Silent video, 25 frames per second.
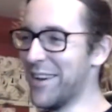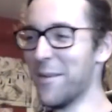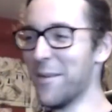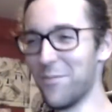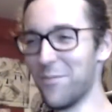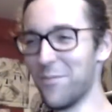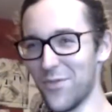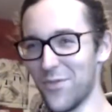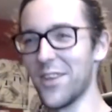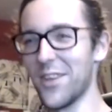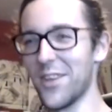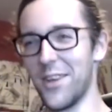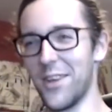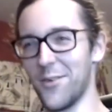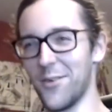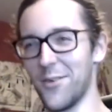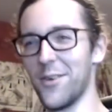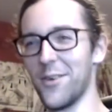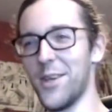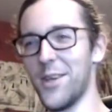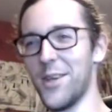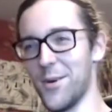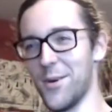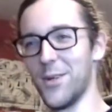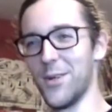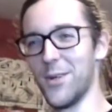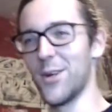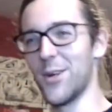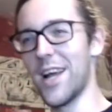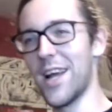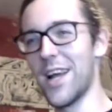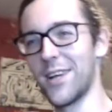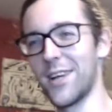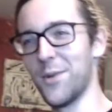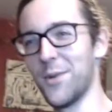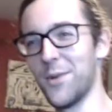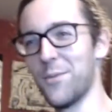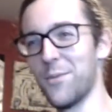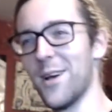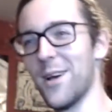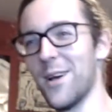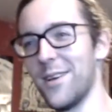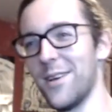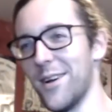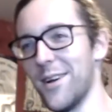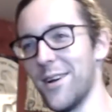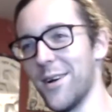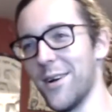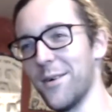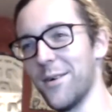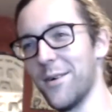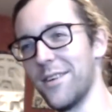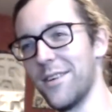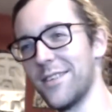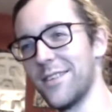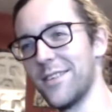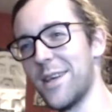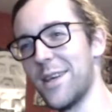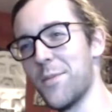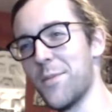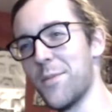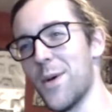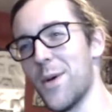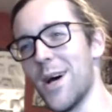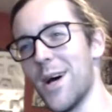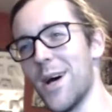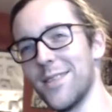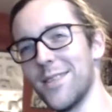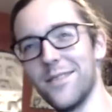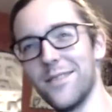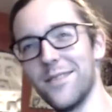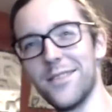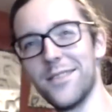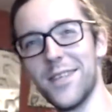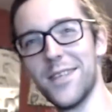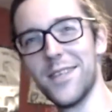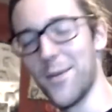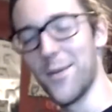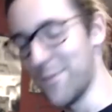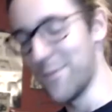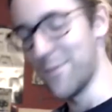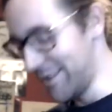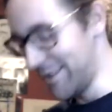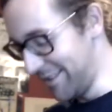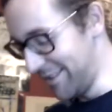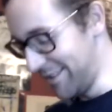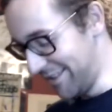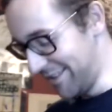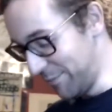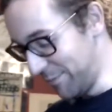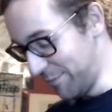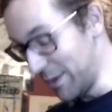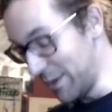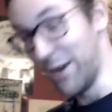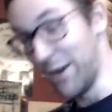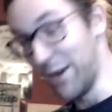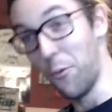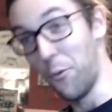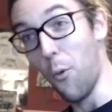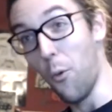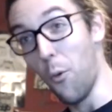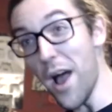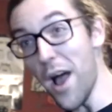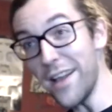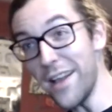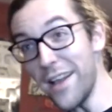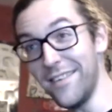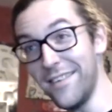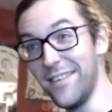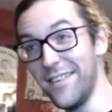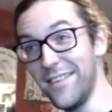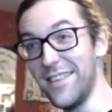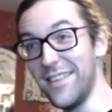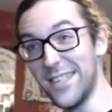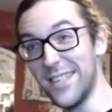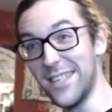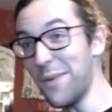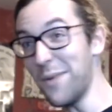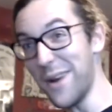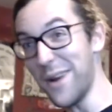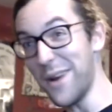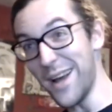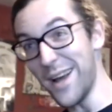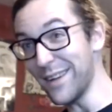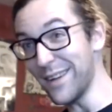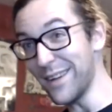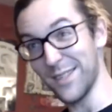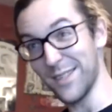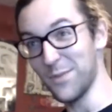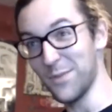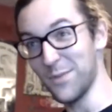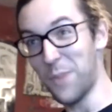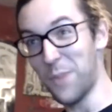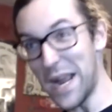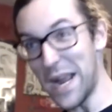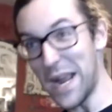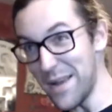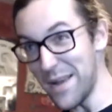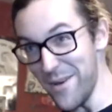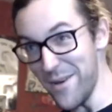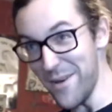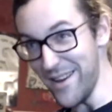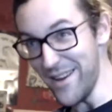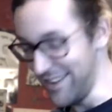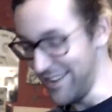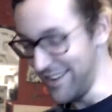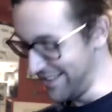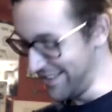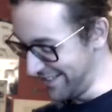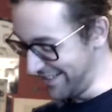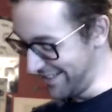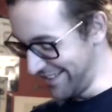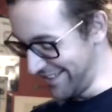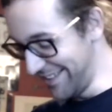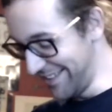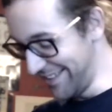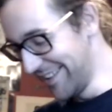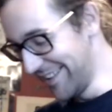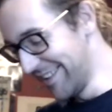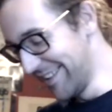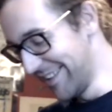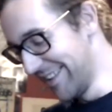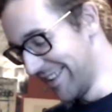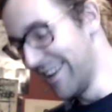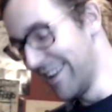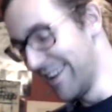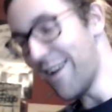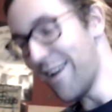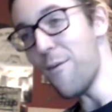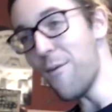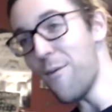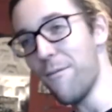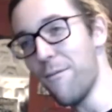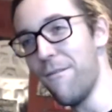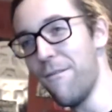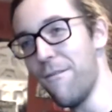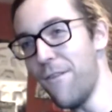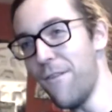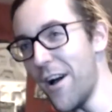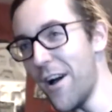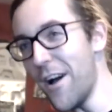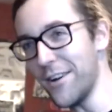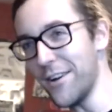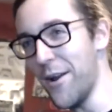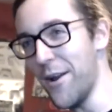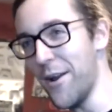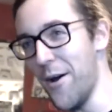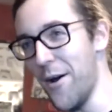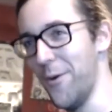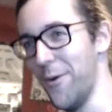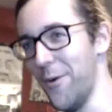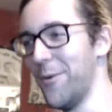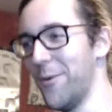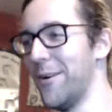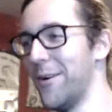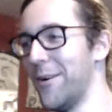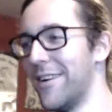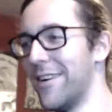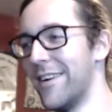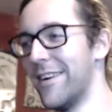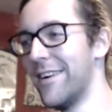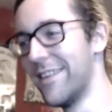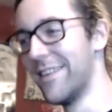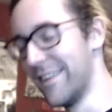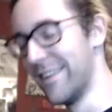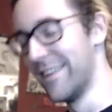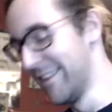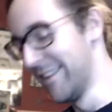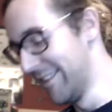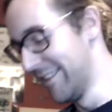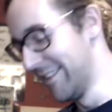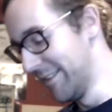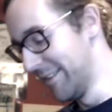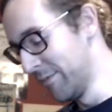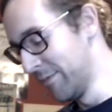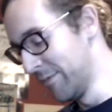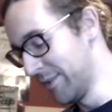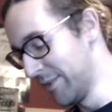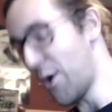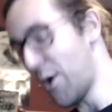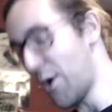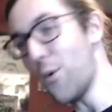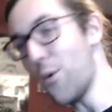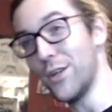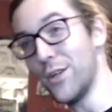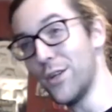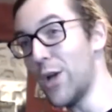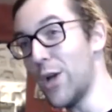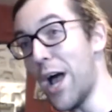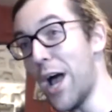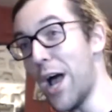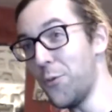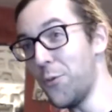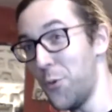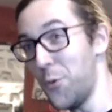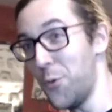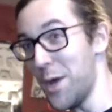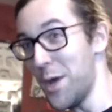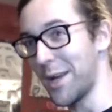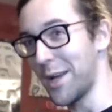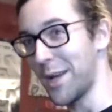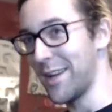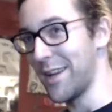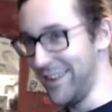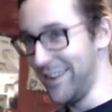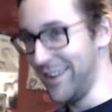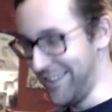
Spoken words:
So you retract your stay positive statement. Be like, what? It's someone else's baby. Oh fuck no. Go on, John Wick.